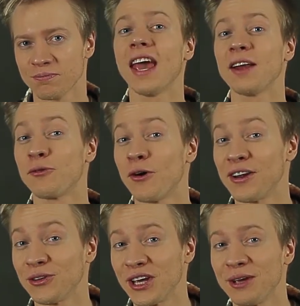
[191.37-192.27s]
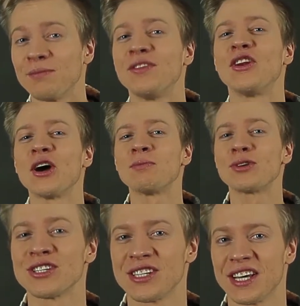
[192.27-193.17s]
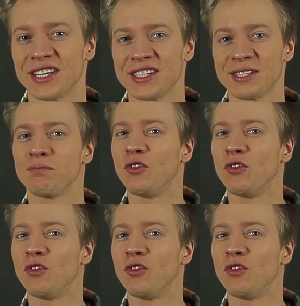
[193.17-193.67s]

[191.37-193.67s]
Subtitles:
And finally, number 6.